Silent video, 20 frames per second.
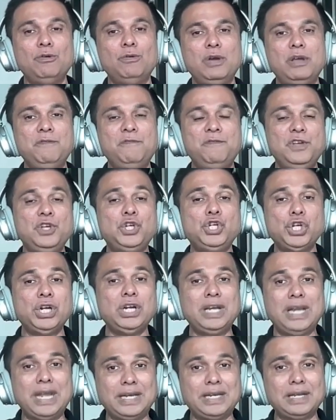
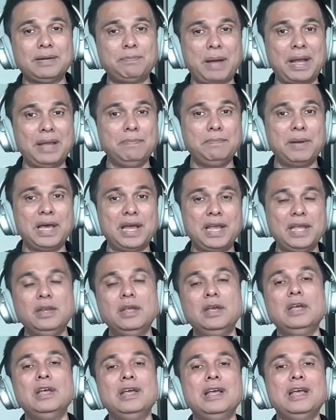efficient data pipeline
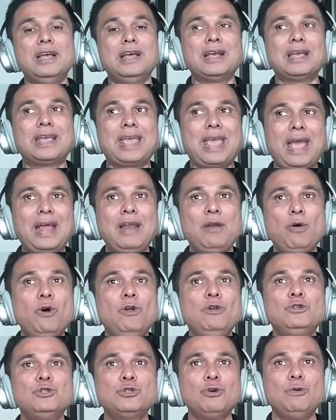can
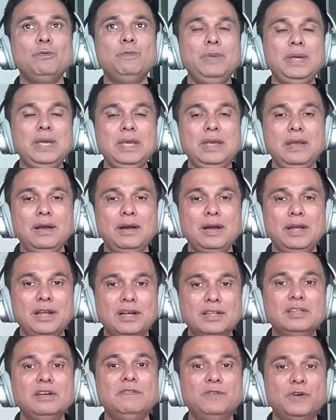also be
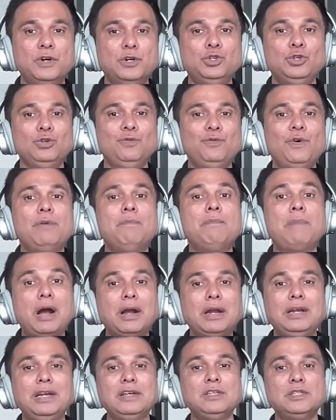another virtue for
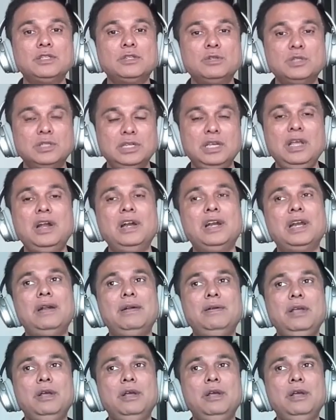marketers to see it,